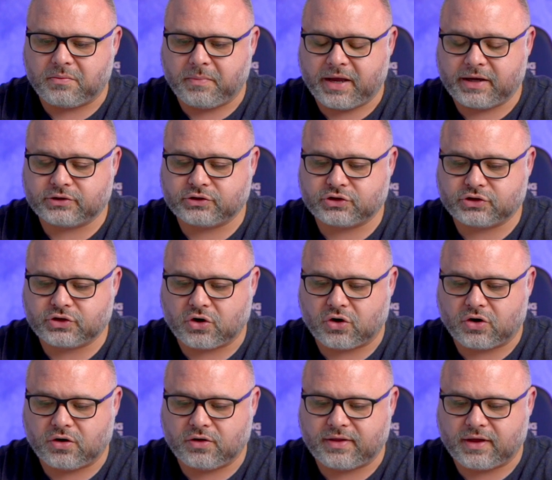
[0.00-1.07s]
make
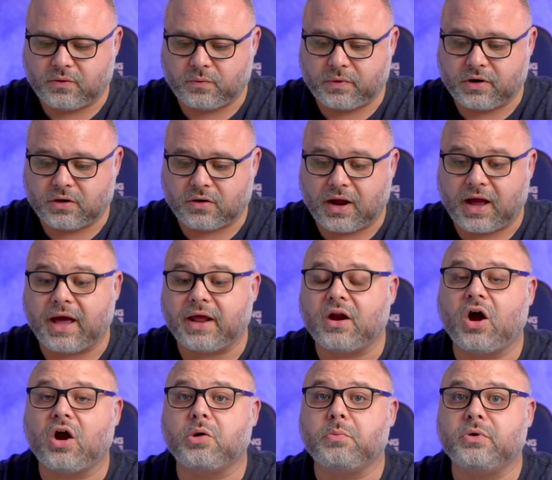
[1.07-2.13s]
sure that we are on
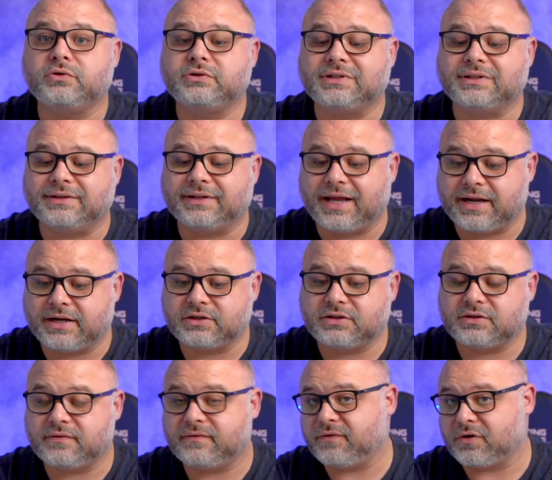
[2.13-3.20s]
our most
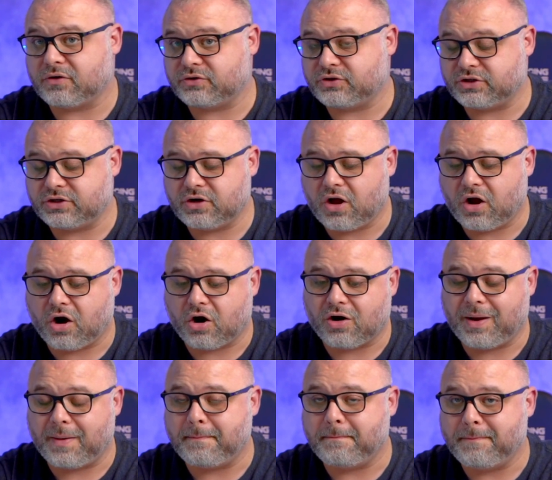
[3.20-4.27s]
latest version,
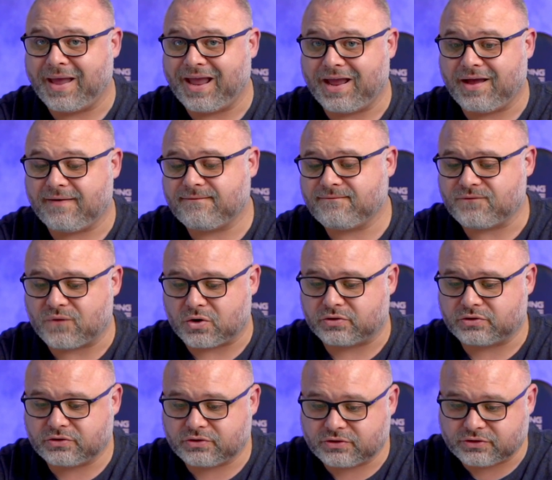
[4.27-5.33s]
our May
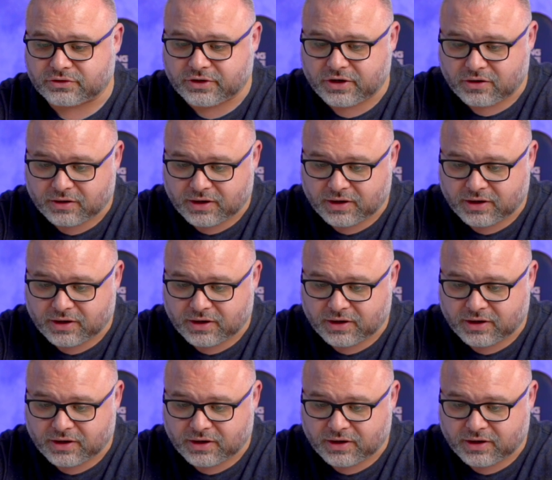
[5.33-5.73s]
1st security